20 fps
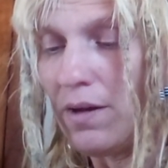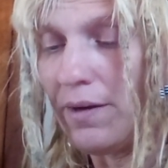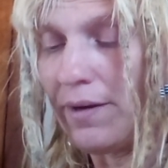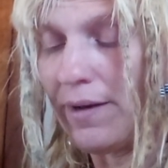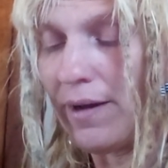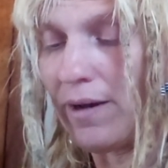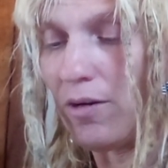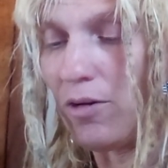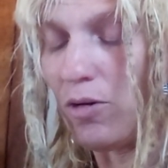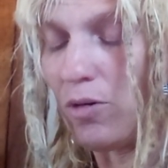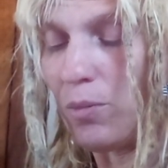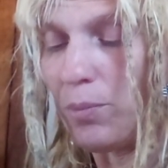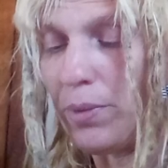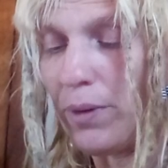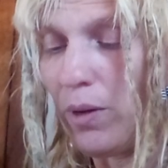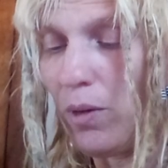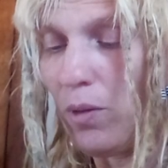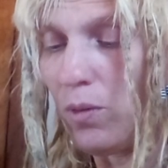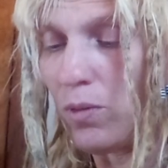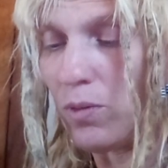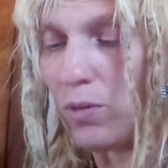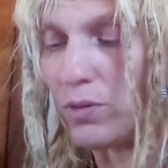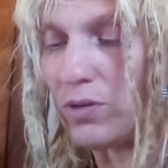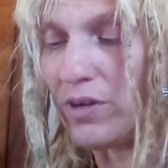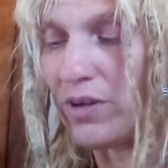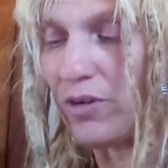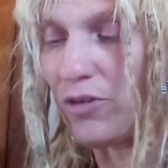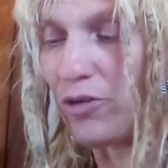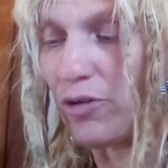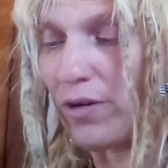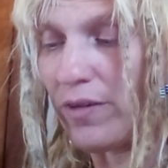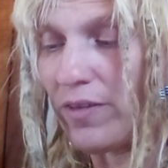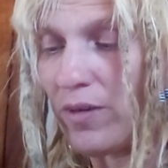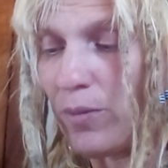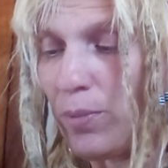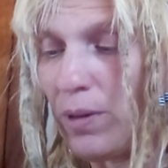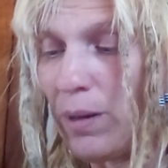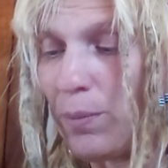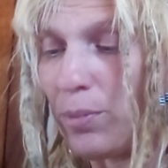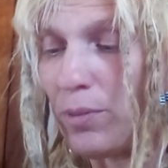Now, behold, concerning
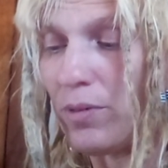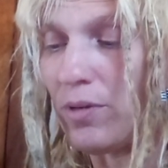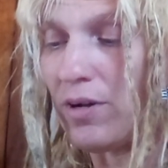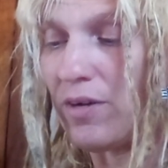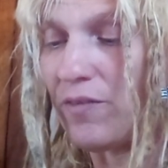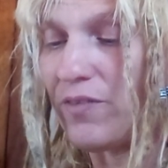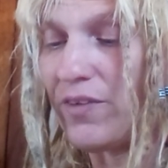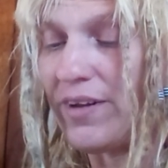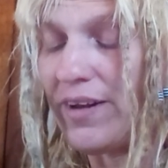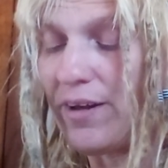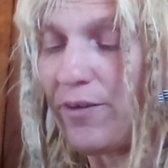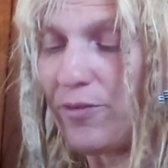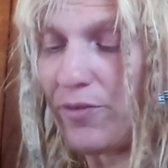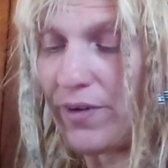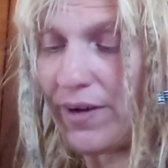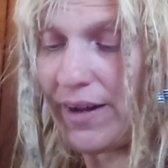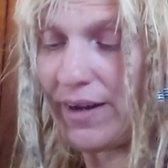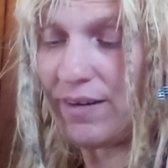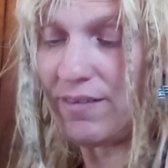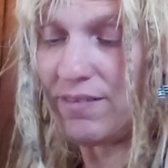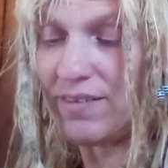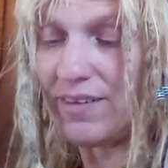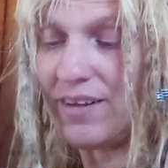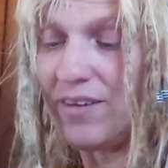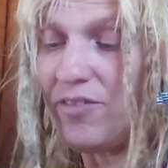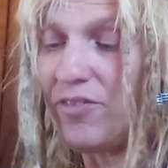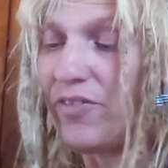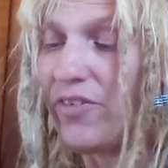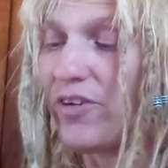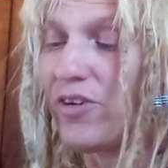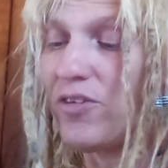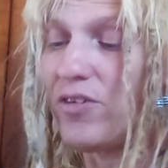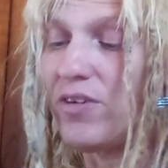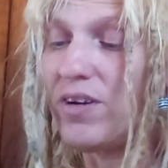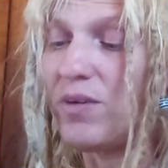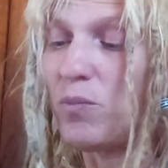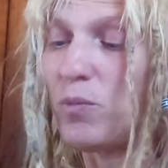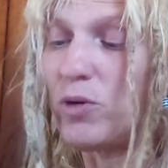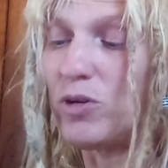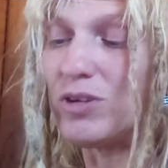the people of the Nephites, if they
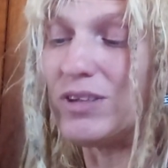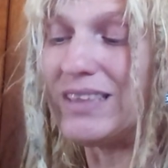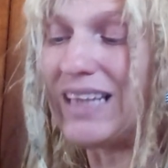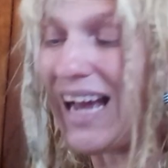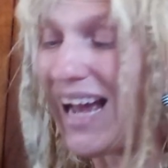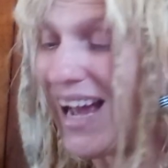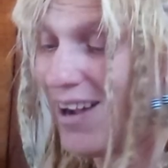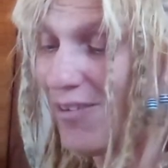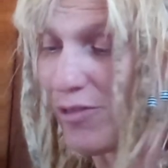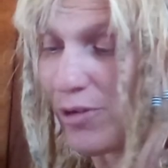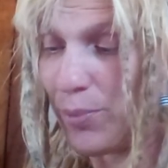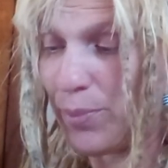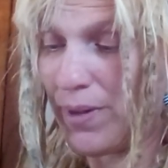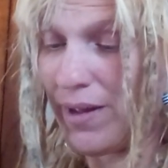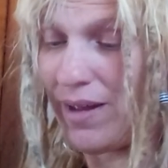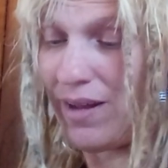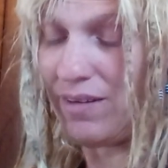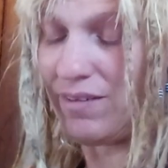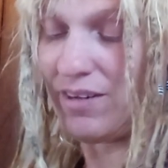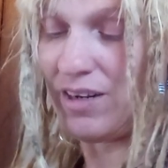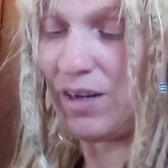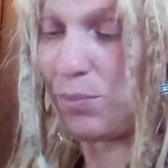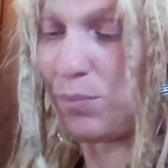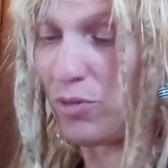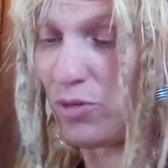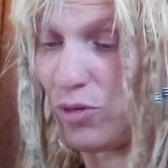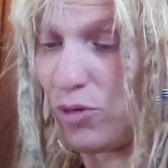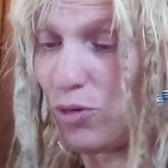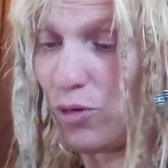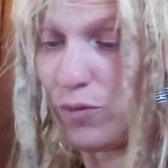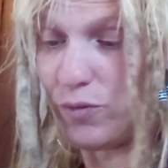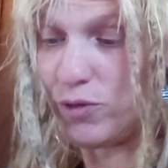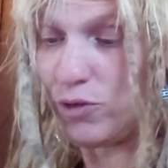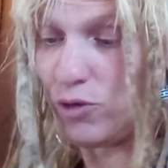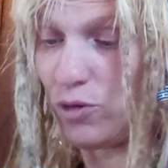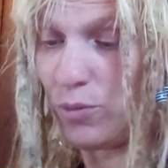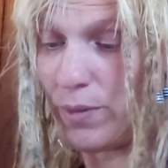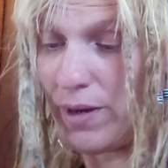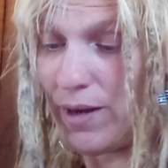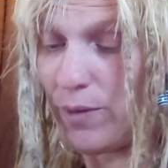will not repent and observe to
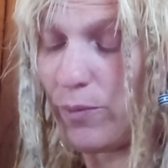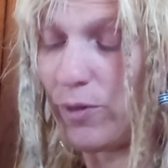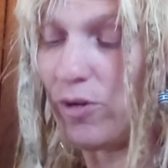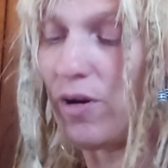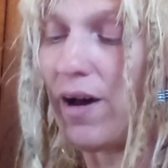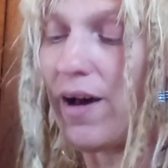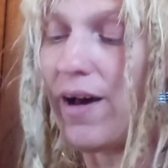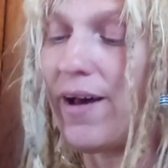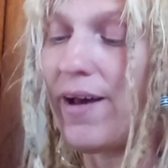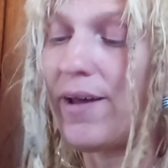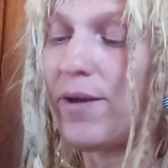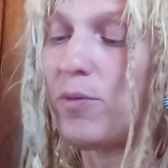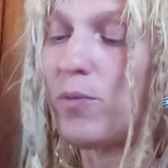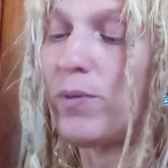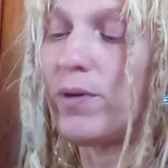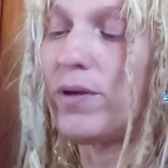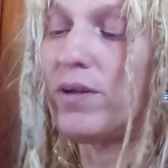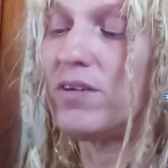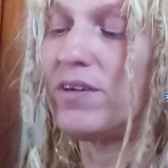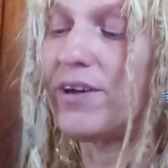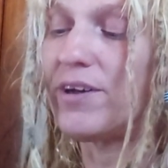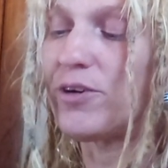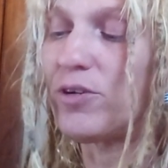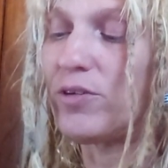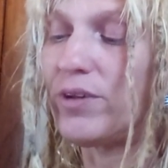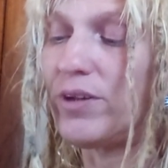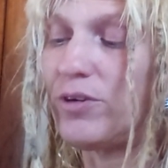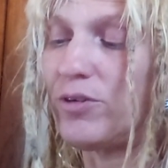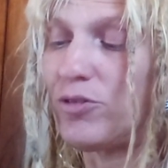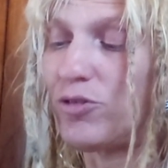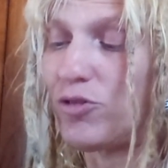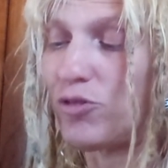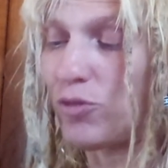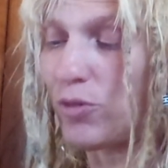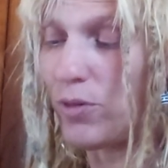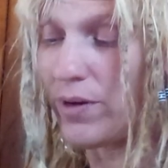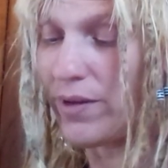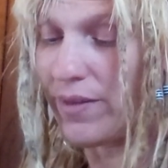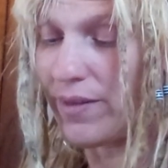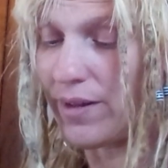do my will, I will utterly
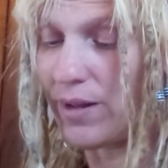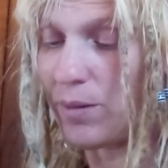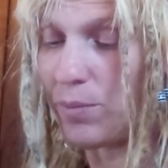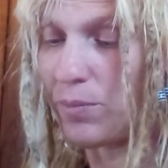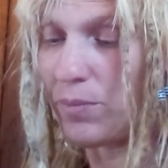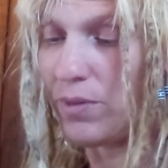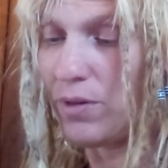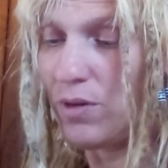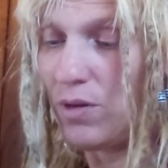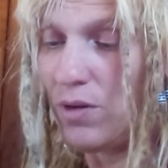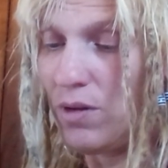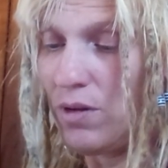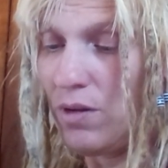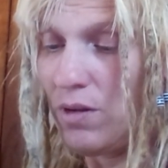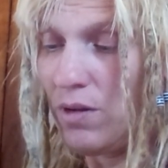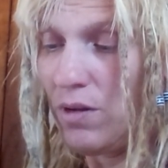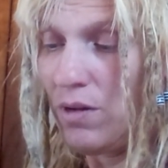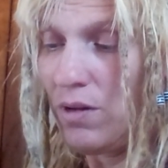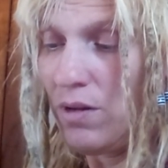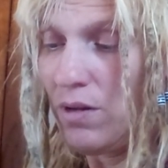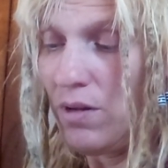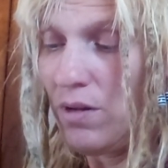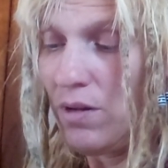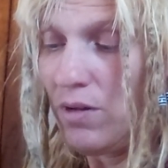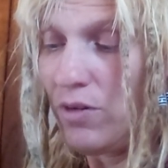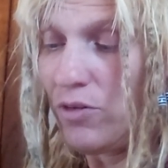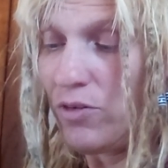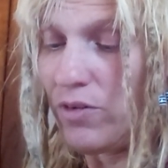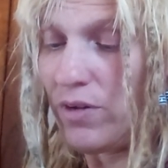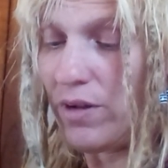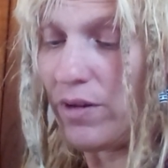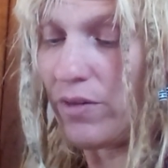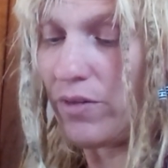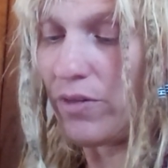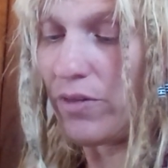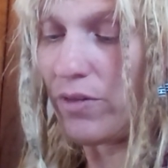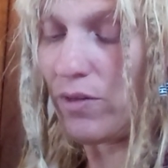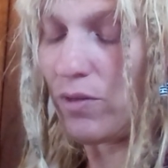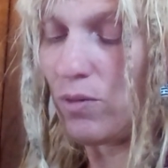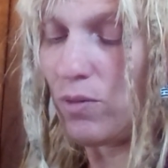destroy them,
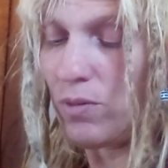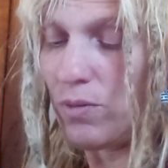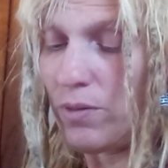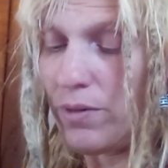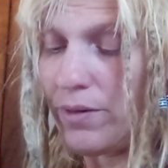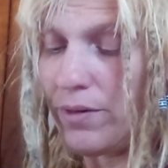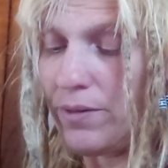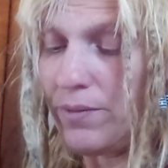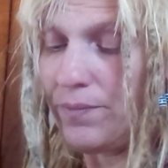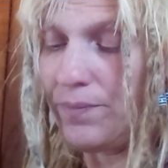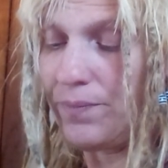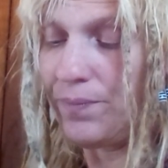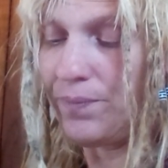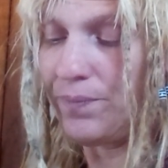saith the Lord,